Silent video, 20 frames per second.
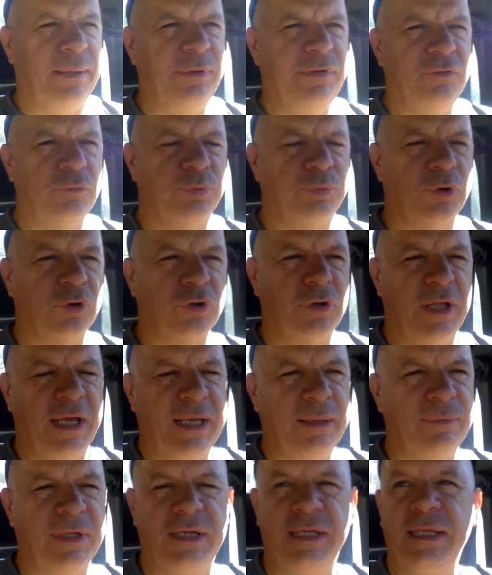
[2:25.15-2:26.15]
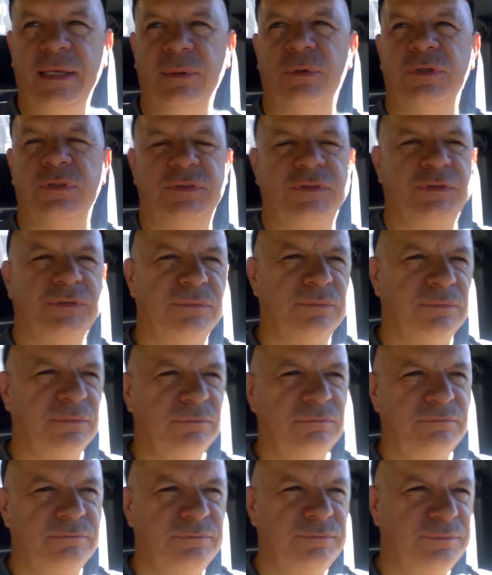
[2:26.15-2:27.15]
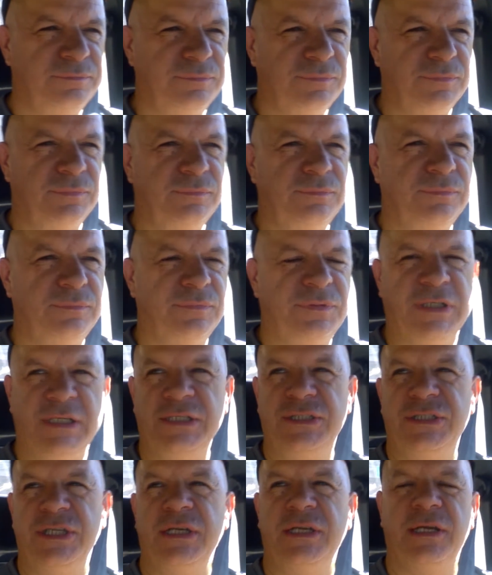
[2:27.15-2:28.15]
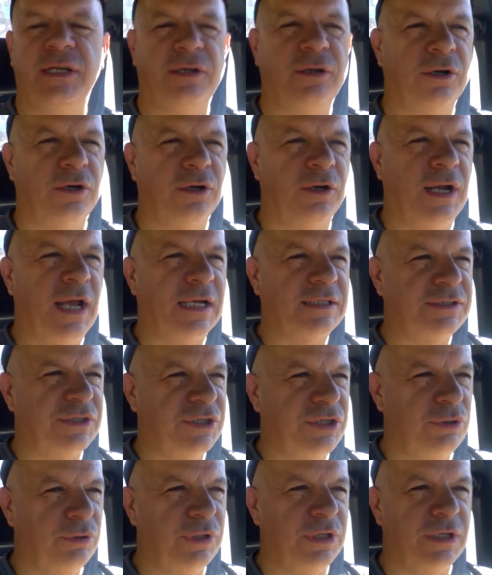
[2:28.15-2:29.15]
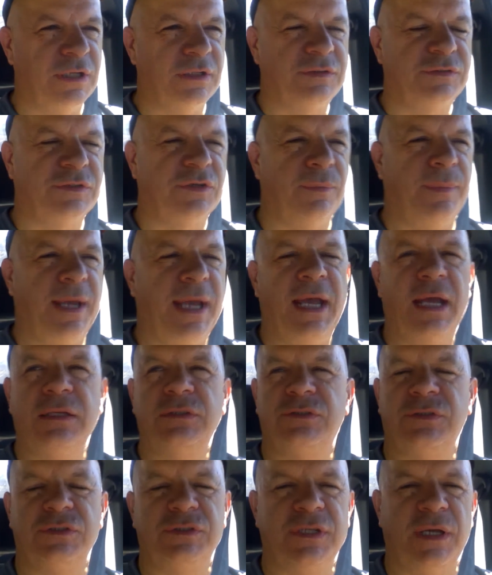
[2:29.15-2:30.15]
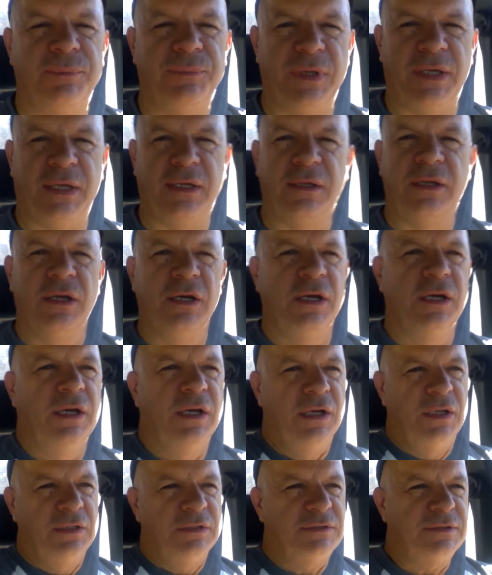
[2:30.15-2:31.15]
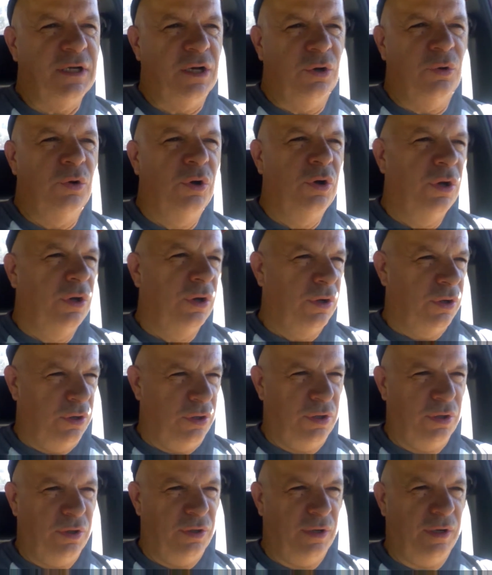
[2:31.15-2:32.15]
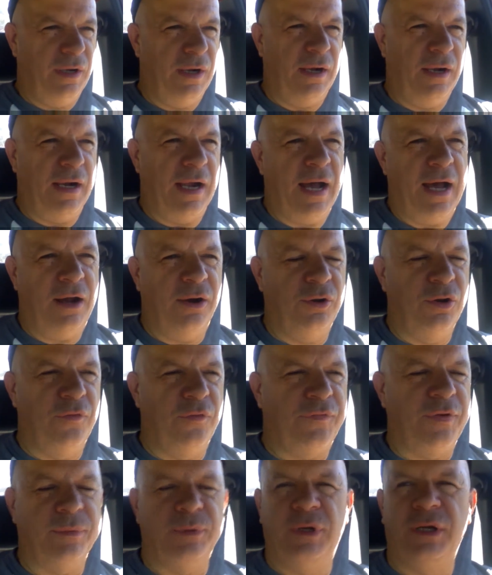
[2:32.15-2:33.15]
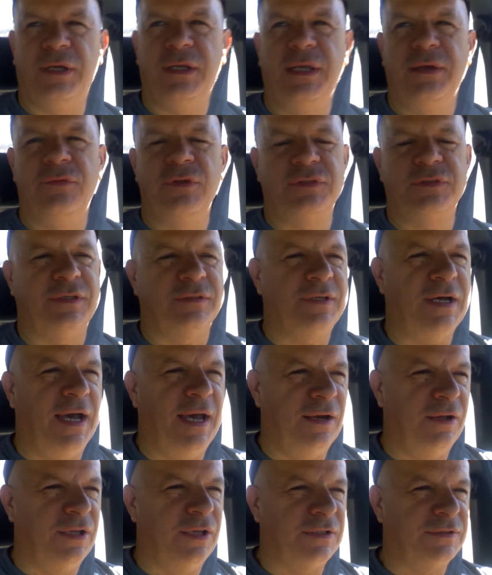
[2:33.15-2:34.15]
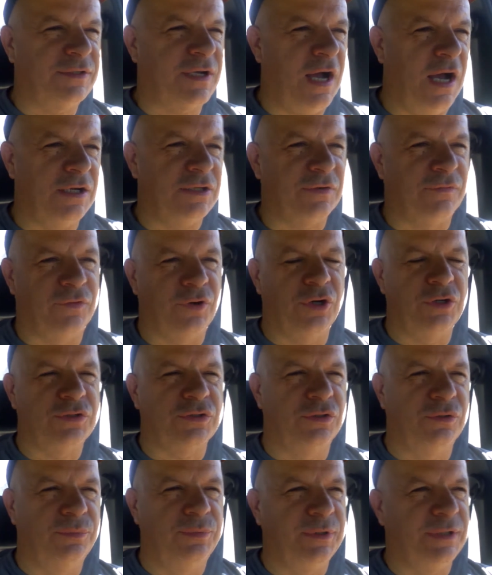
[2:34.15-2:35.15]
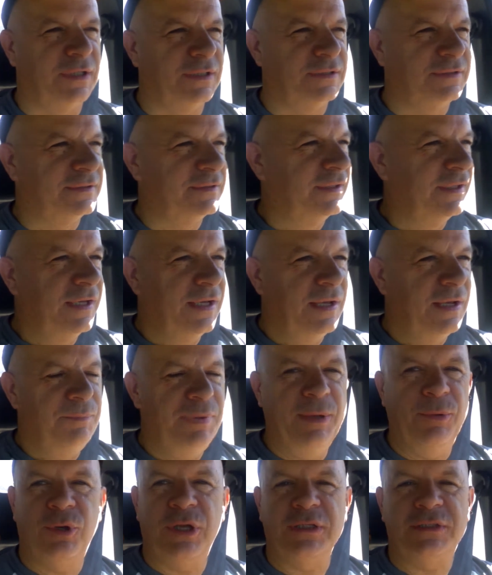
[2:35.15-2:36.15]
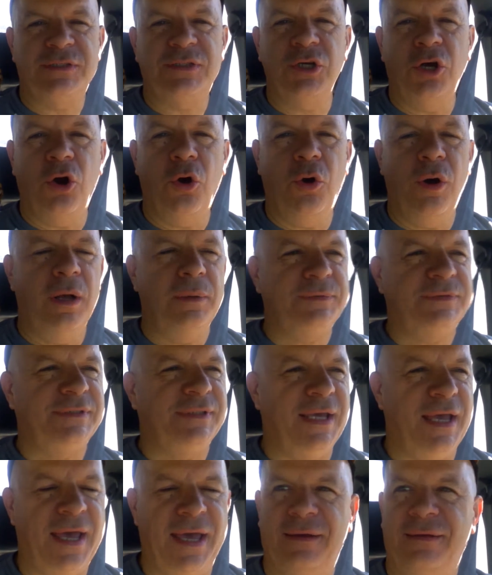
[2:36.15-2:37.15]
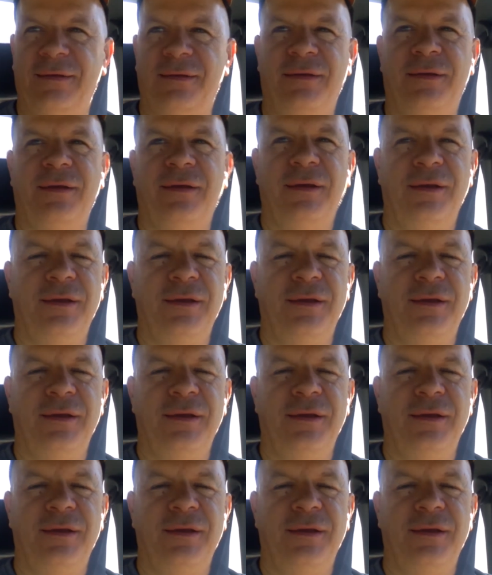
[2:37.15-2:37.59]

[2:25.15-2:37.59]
maybe even proclaimed that he was teaching it or executing its commands or something. So I don't know if I'm going to give this a title that's controversial because people get so upset